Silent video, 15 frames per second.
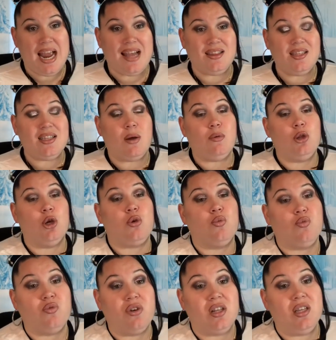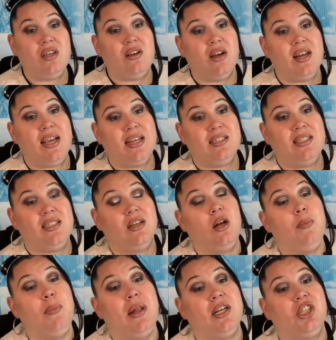I think that will look really good against the
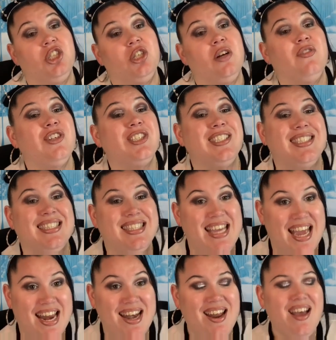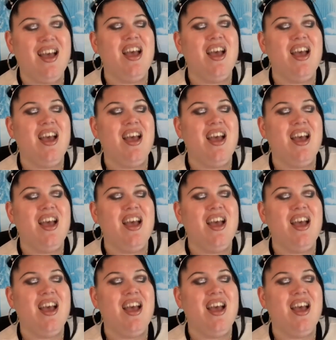complexion of her skin.